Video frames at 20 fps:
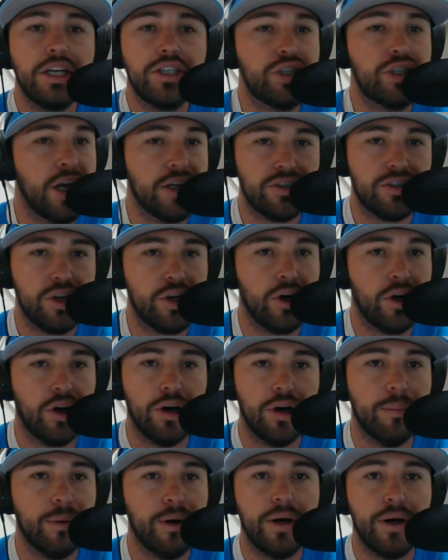Justin
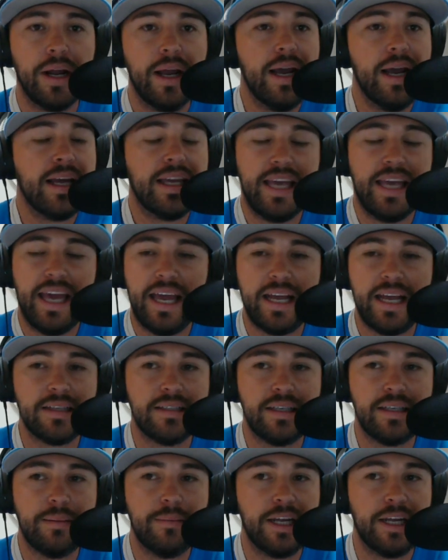Herbert can't
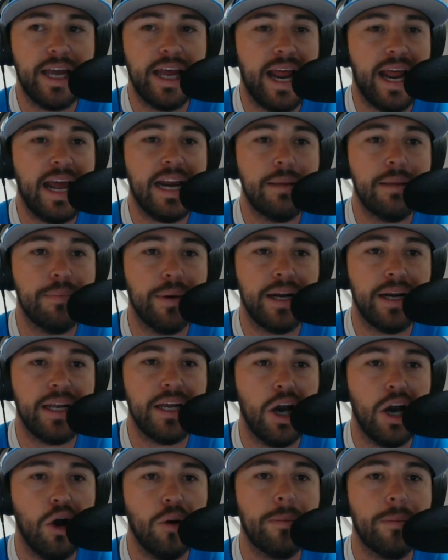seem to get
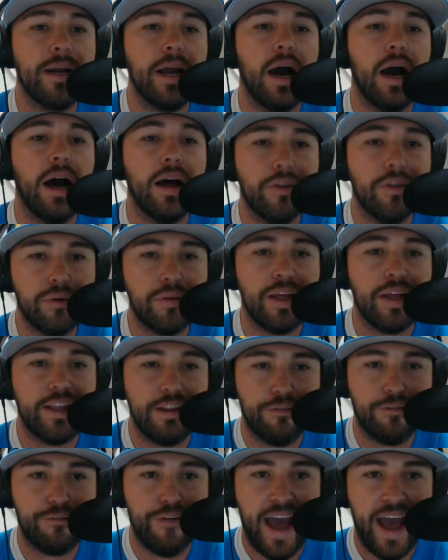anybody open, other than
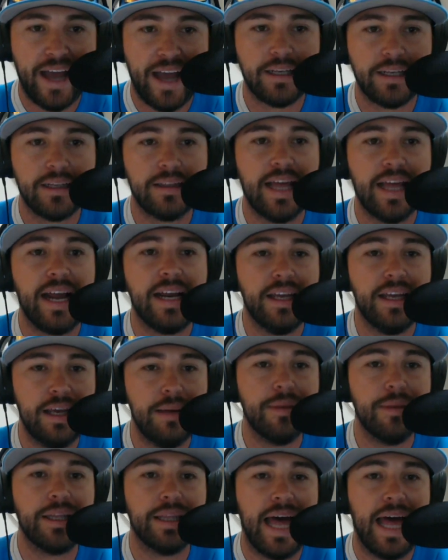the fact that
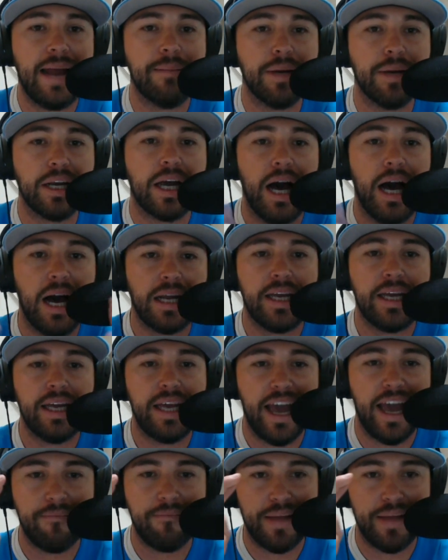him and Ladd
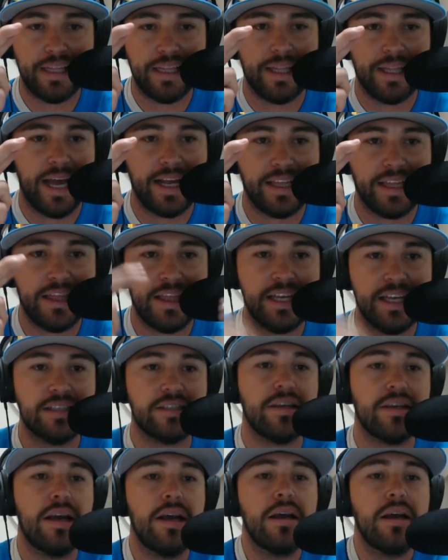McConkey have been like
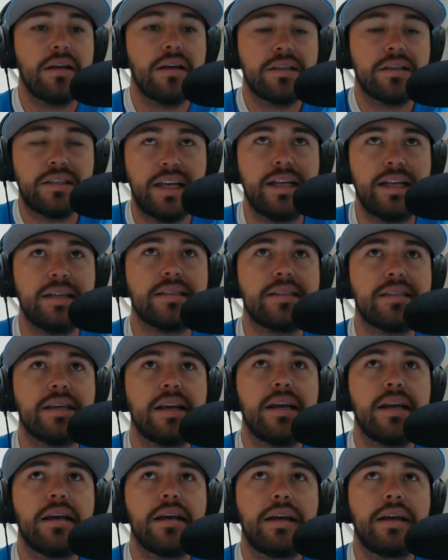this since
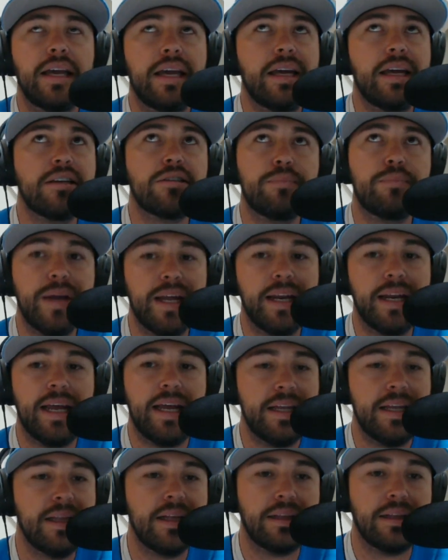he has been
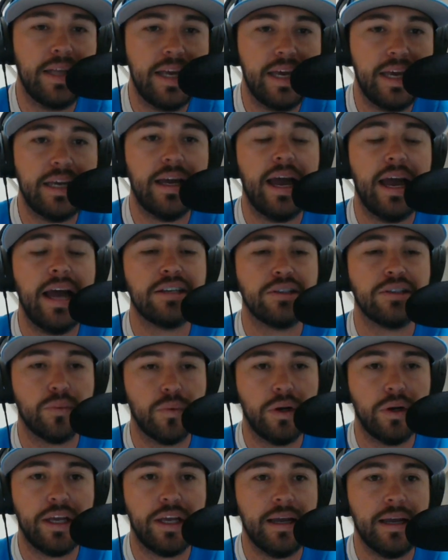in the league as a
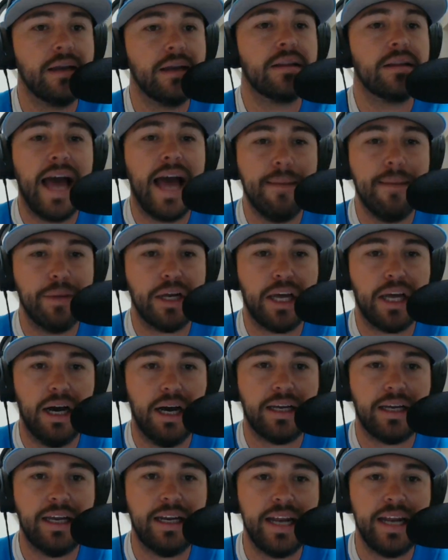rookie. Ladd
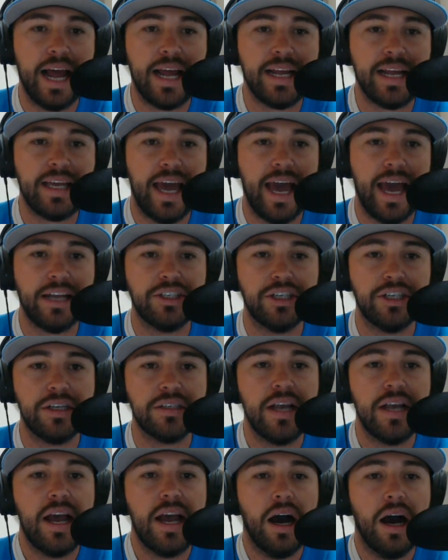McConkey, 9
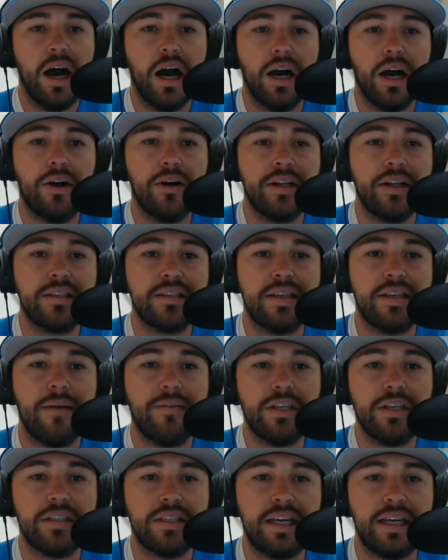catches,
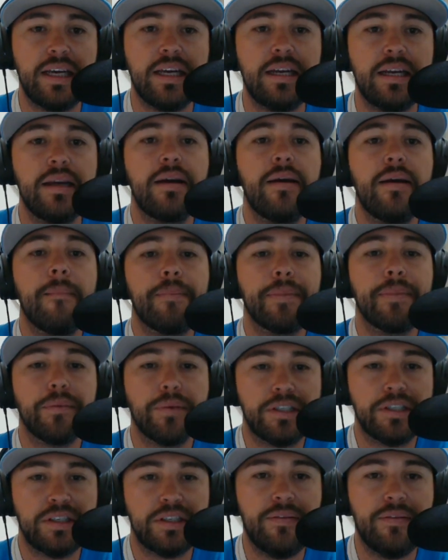117
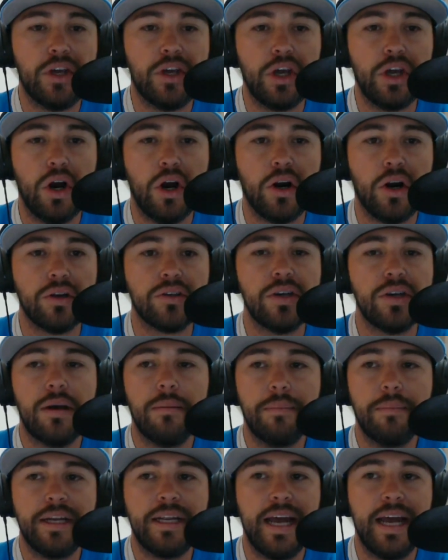receiving yards,
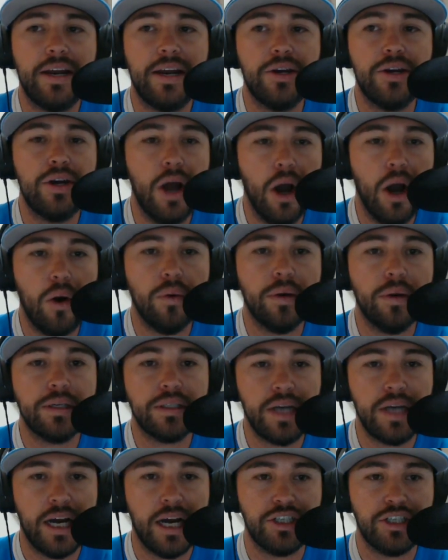but yet no
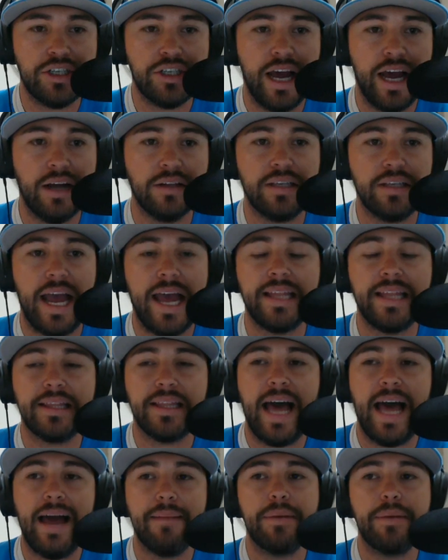touchdowns. And
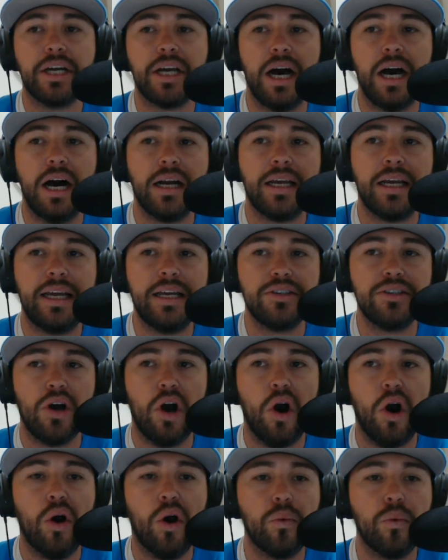Ladd McConkey's
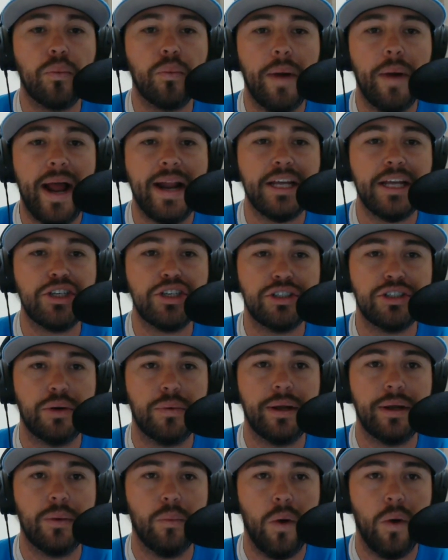already
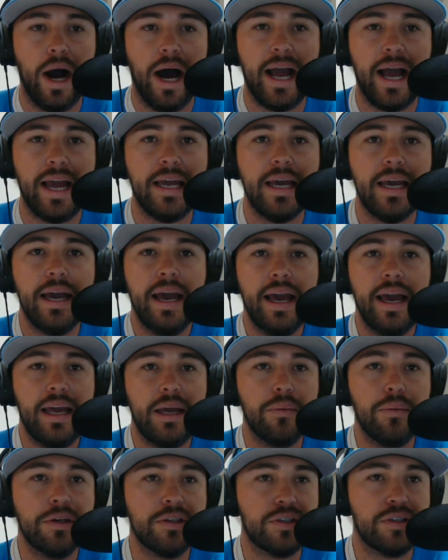showing why
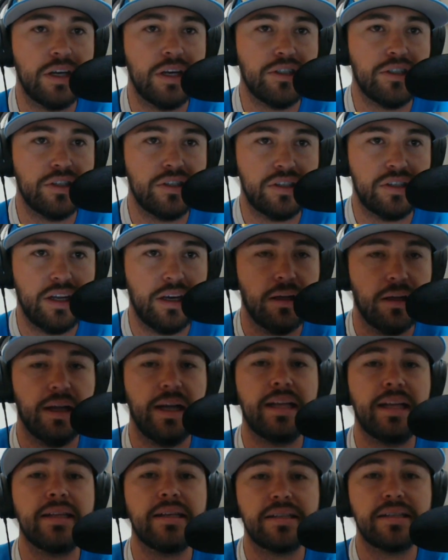he was such a steal
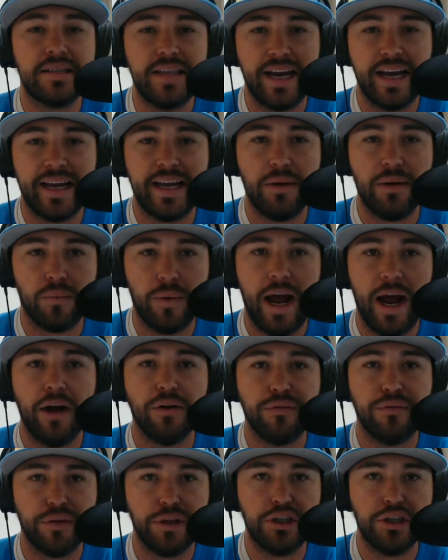in the second
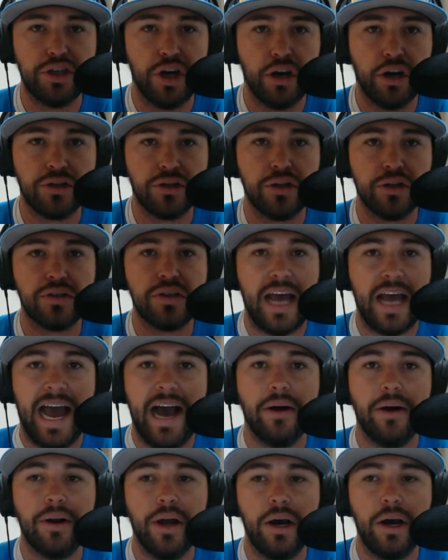round for the Chargers
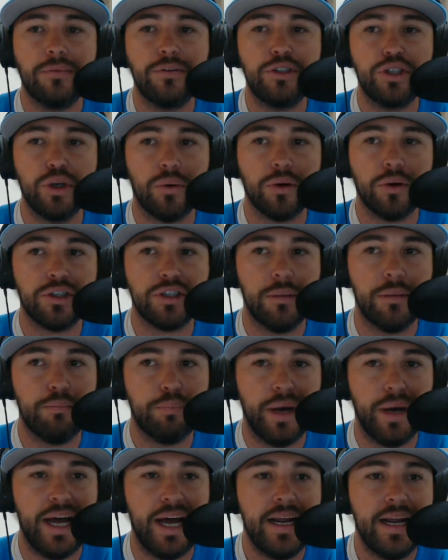out of Georgia.
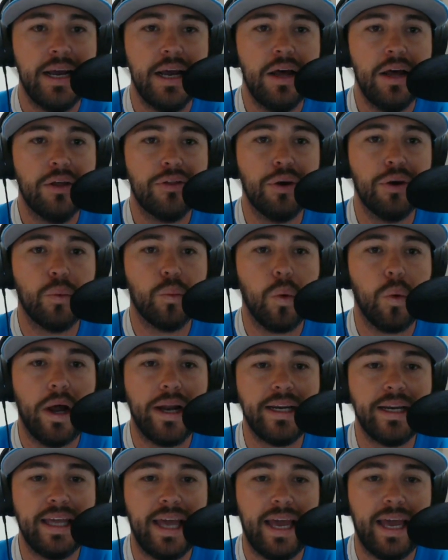But the
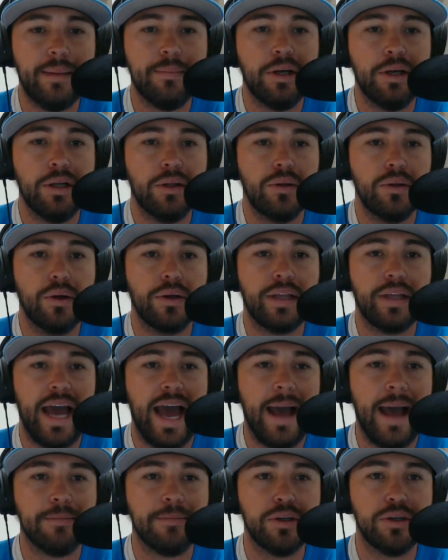run game looked
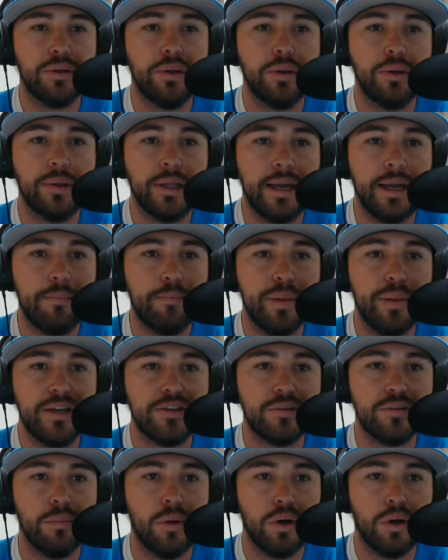absolutely
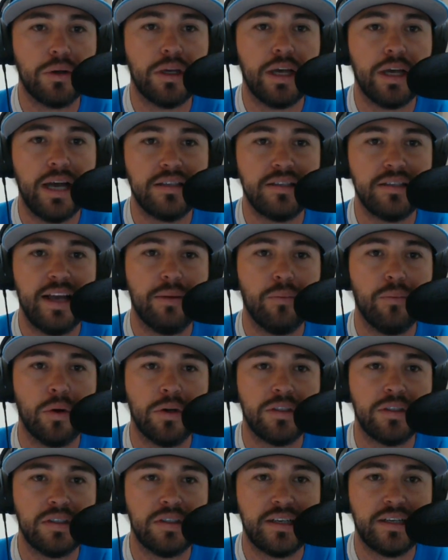abysmal. Gus
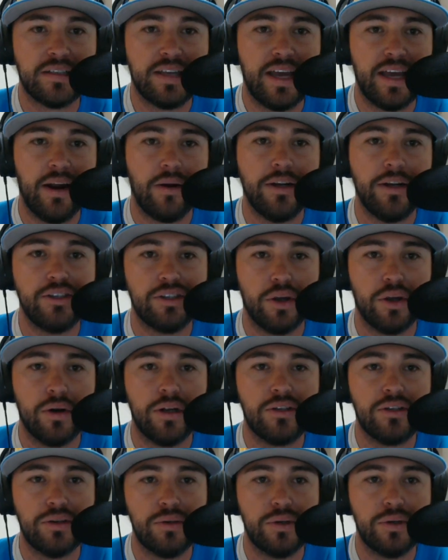Edwards, 6 carries,
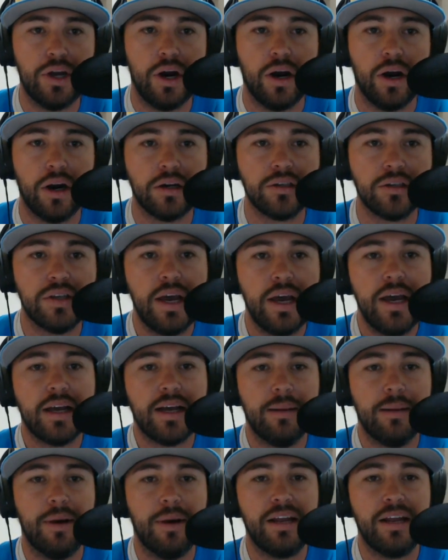32 yards.
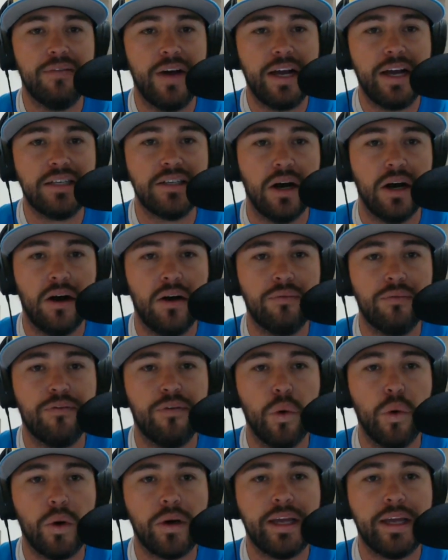Kamani Vidal,
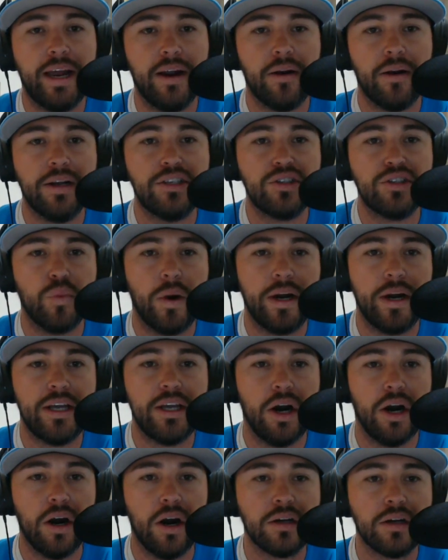4 carries, 20
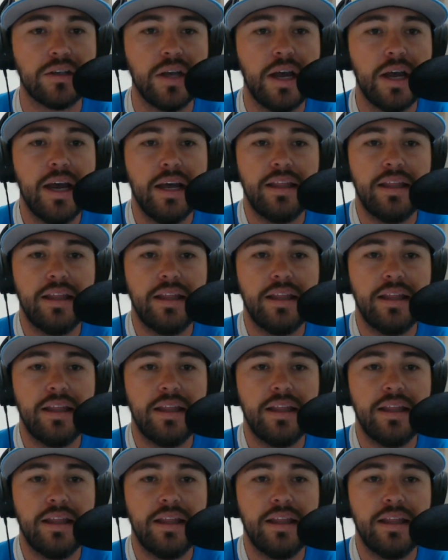yards.